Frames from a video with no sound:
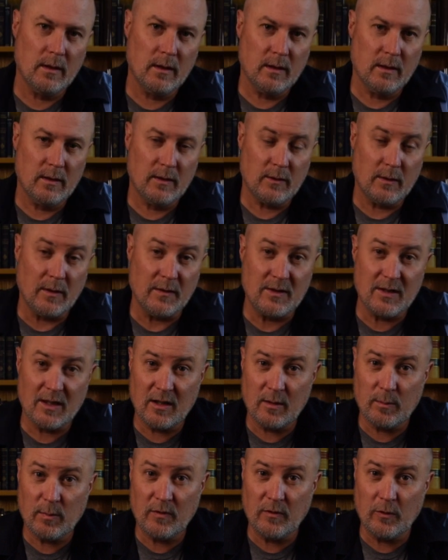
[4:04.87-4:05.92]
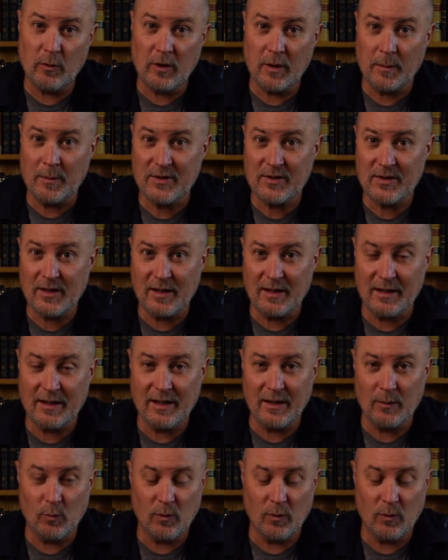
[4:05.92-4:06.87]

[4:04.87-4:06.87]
So I've said it before, I'm going to say it again.